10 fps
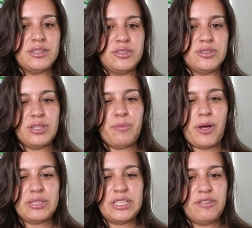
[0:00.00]

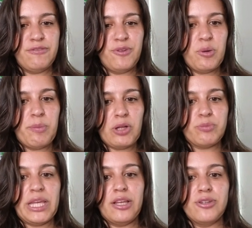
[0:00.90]
about info about
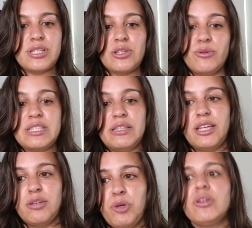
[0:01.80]
making your own
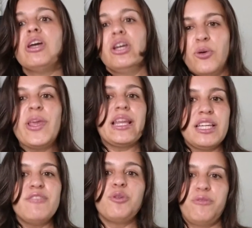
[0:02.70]
silicone mold? We can
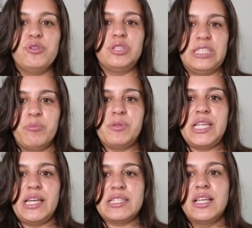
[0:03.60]
give you a few tips,
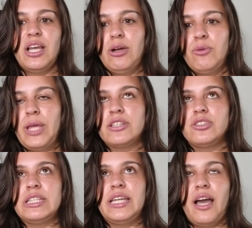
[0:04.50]
yes. We
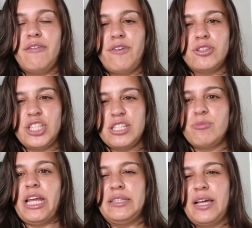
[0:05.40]
actually have our
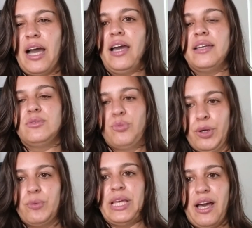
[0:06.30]
Jesmonite guide
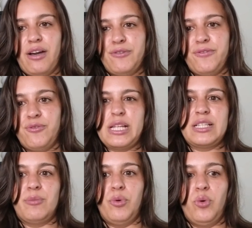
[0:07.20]
where we have, for
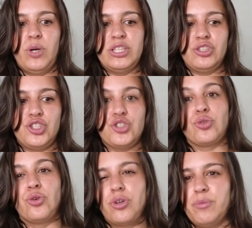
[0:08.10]
example, what
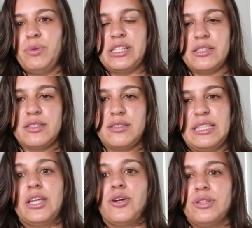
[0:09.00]
shore, because
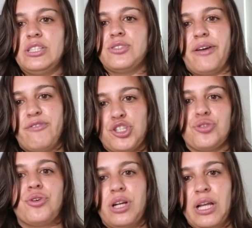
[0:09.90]
silicone needs to have a
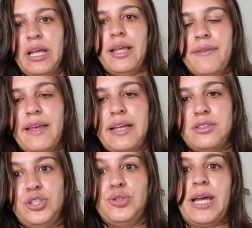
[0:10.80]
shore
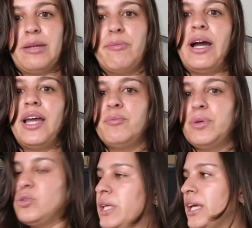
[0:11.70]
that you can buy,
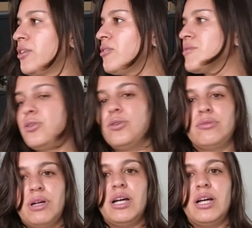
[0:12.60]
but we can also